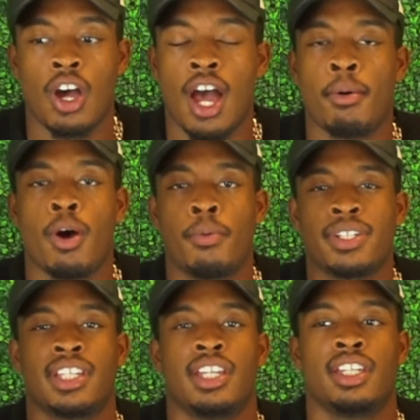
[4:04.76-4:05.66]
Uh, I will
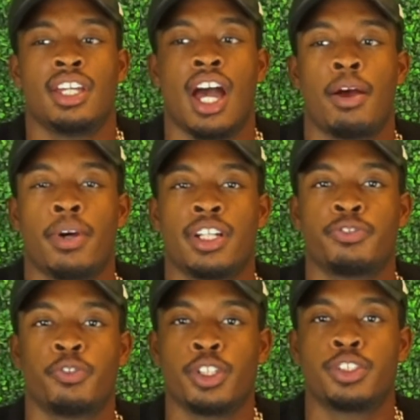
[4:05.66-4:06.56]
always say I wear
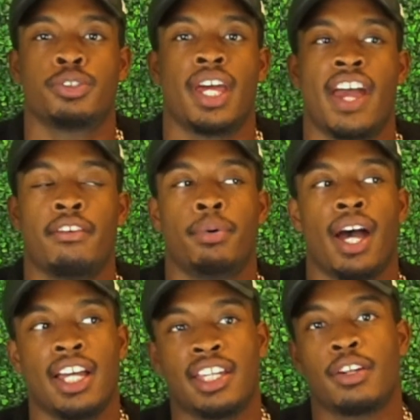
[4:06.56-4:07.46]
42 and a half,
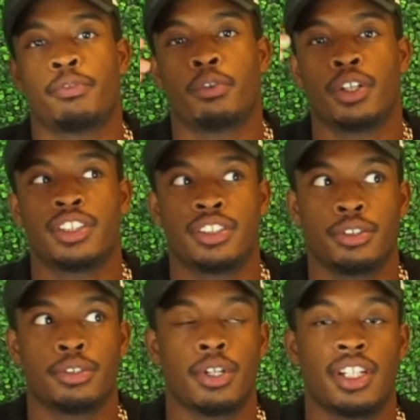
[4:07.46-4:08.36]
but I get a
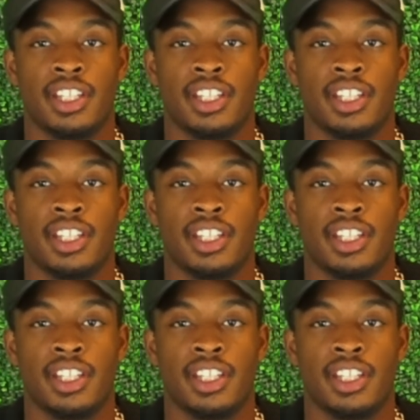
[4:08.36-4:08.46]
42.